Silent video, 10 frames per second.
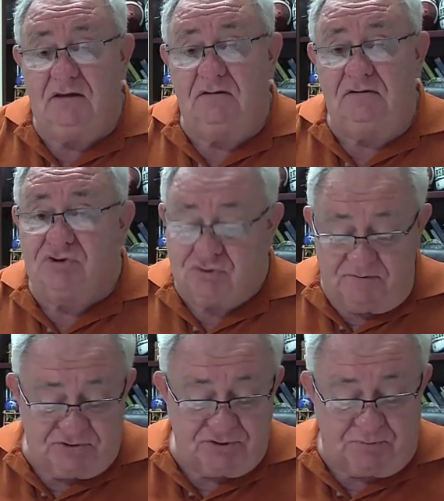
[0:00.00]
healed,
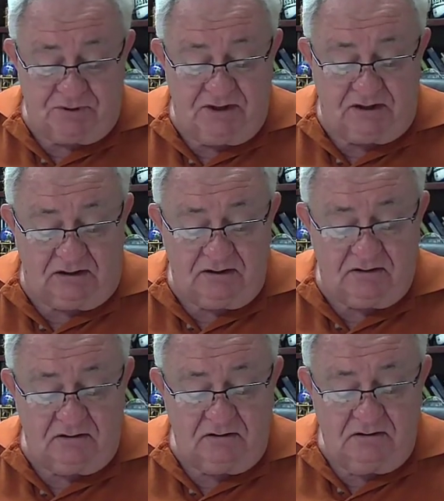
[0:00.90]
scripture's pretty
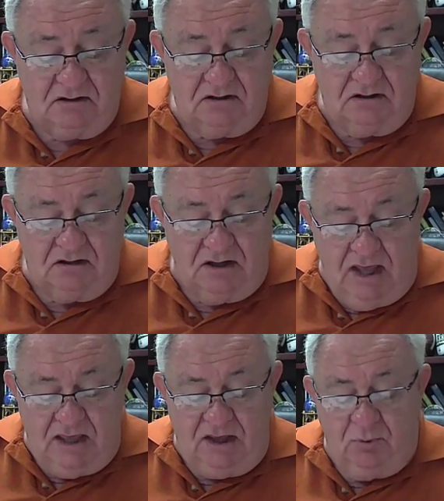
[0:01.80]
clear.
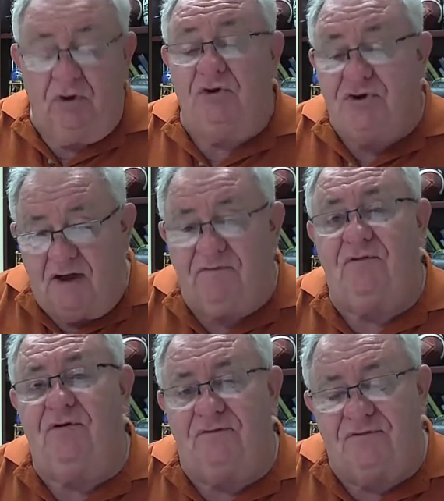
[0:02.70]
It will
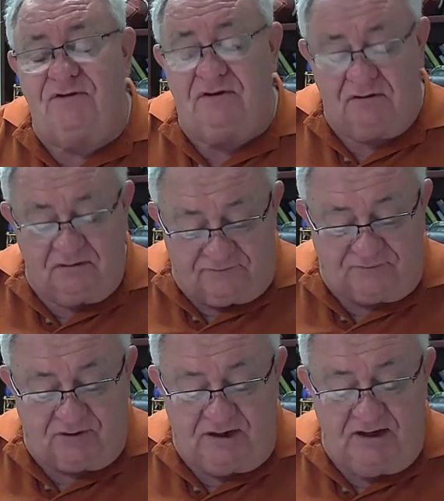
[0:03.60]
never feel
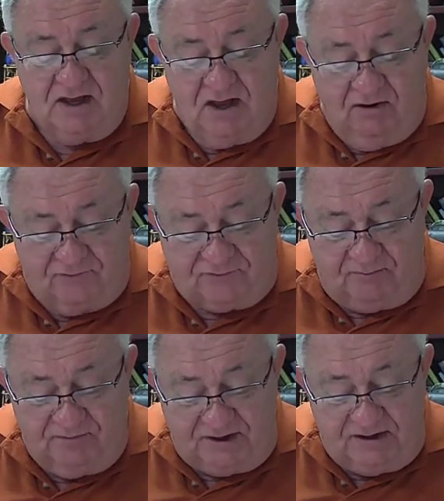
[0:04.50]
free
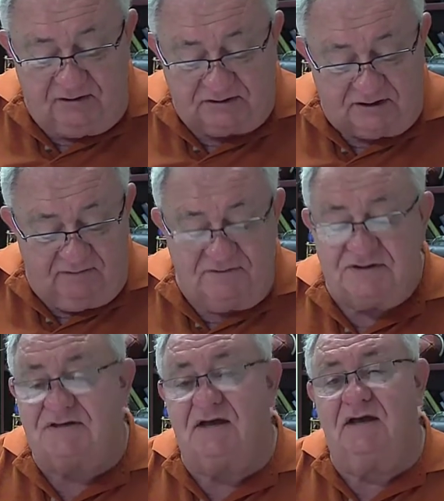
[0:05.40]
from the guilt of
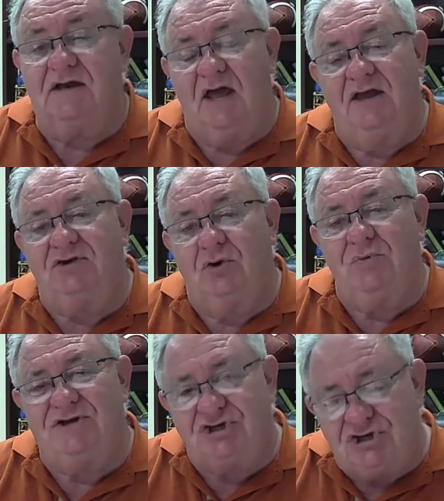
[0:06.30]
the sin until
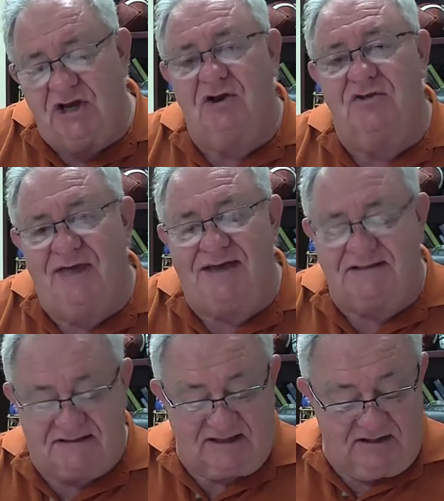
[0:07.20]
we share
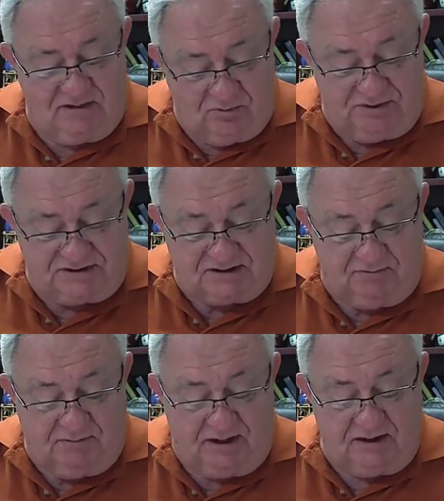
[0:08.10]
that sin with
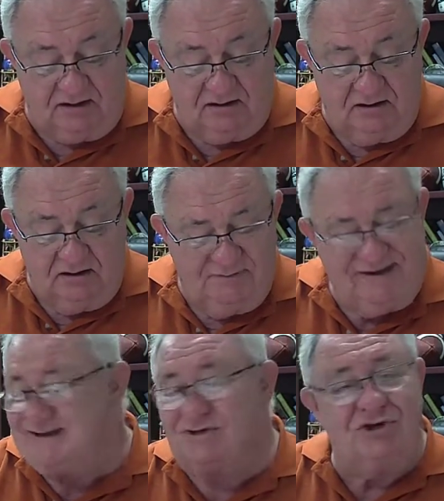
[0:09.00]
somebody
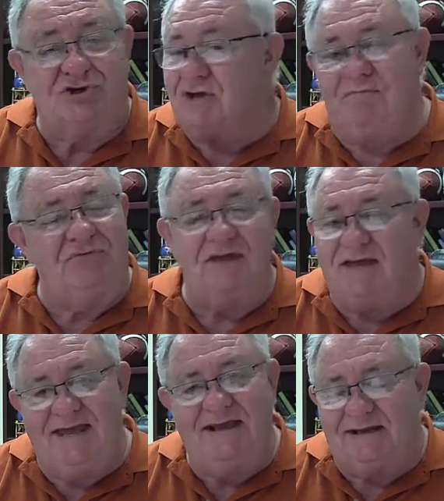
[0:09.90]
because there's
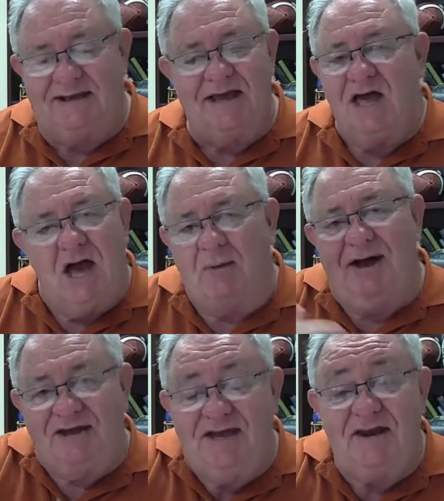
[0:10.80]
something healing
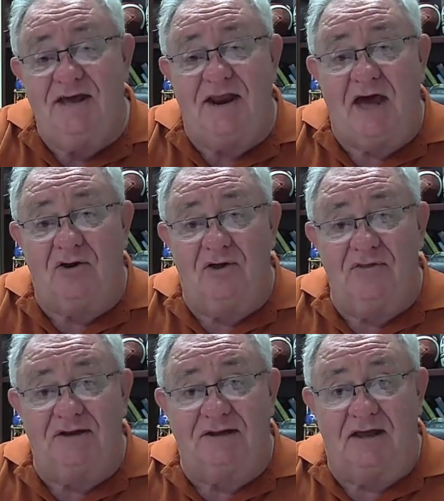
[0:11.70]
about getting it out
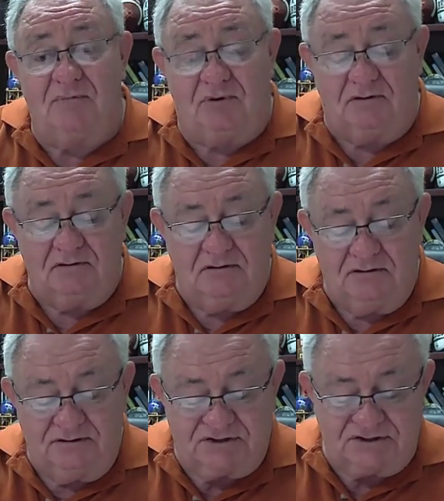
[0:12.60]
on the table.
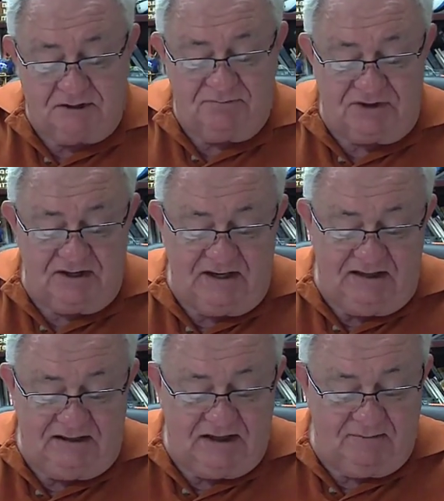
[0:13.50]
There's something
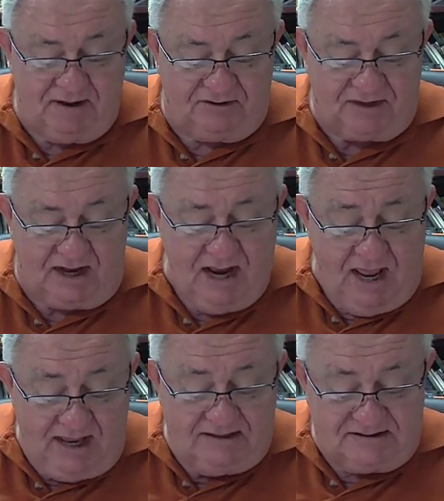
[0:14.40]
healing about that.
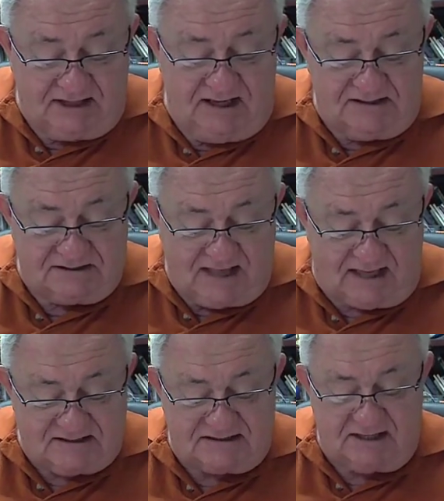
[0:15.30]
It takes
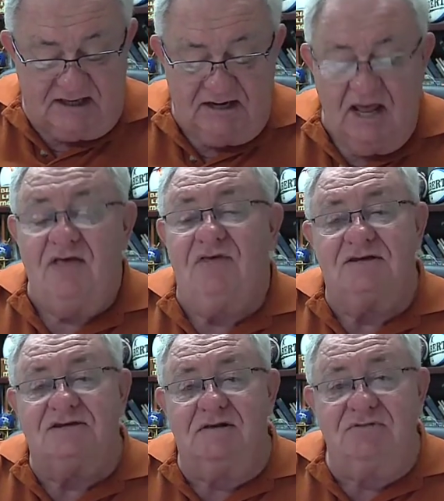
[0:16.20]
that sin
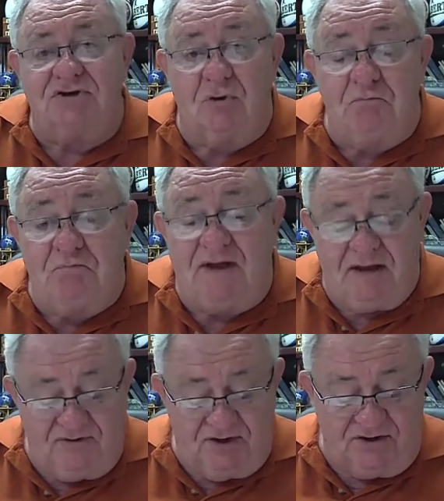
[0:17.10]
that seems so
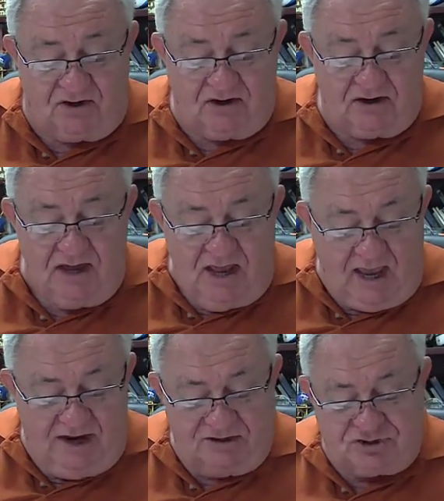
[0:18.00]
big in the dark
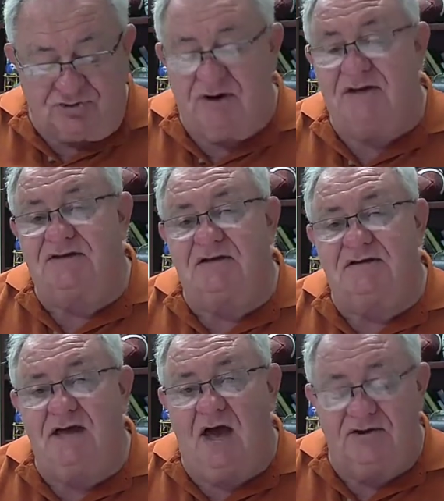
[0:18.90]
and it shrinks
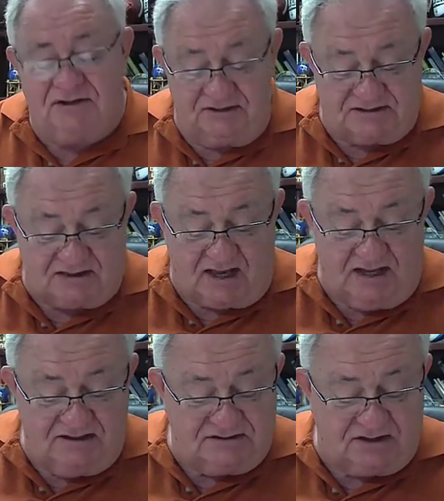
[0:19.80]
it down to the
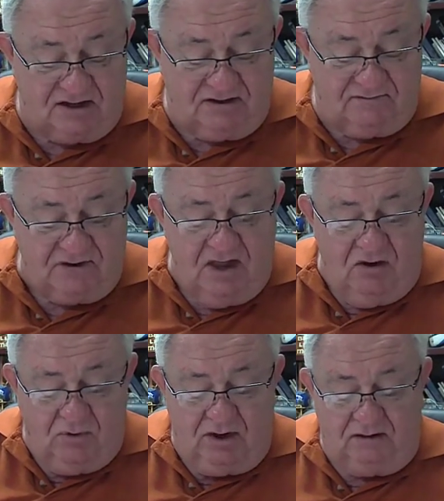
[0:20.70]
size of,
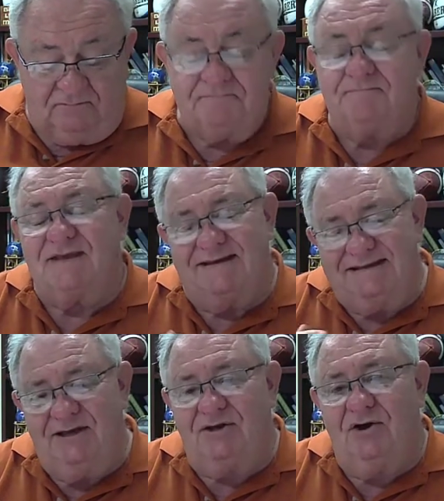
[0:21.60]
well,
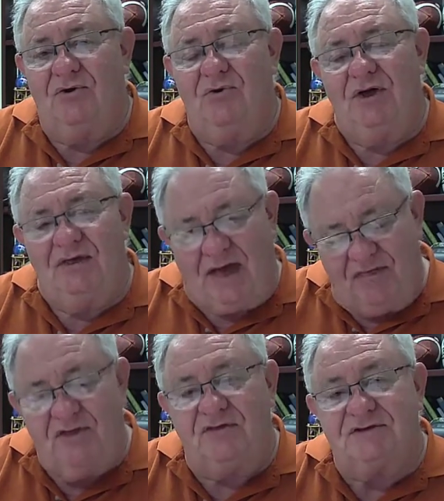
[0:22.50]
you know,
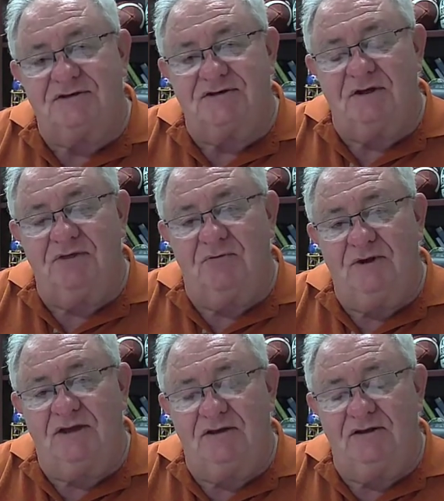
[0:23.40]
I think this is something
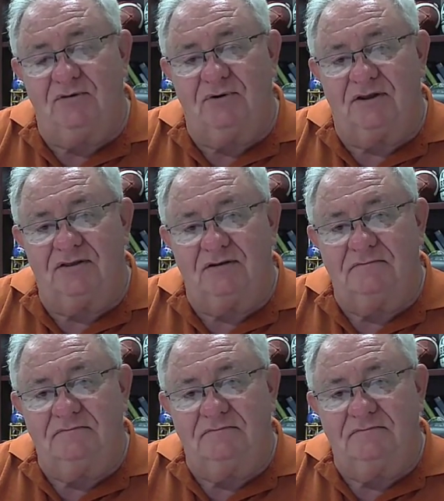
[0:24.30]
we can deal with.